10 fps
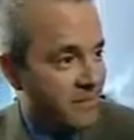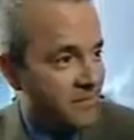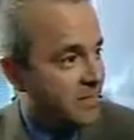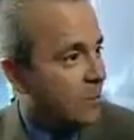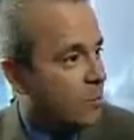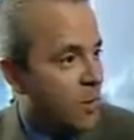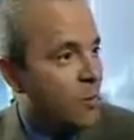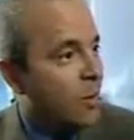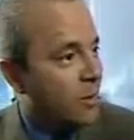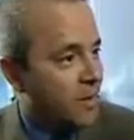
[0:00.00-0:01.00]
of some
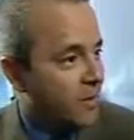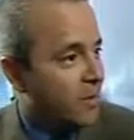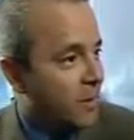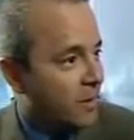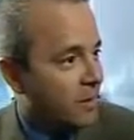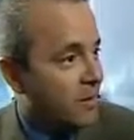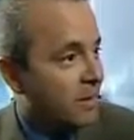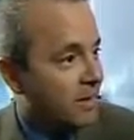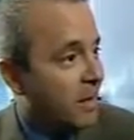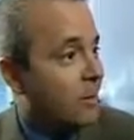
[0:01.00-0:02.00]
one way or another are,
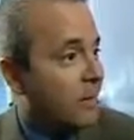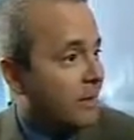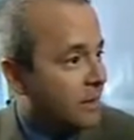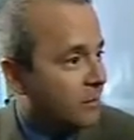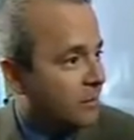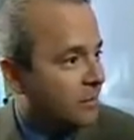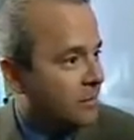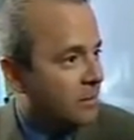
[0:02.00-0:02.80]
are, are illegal.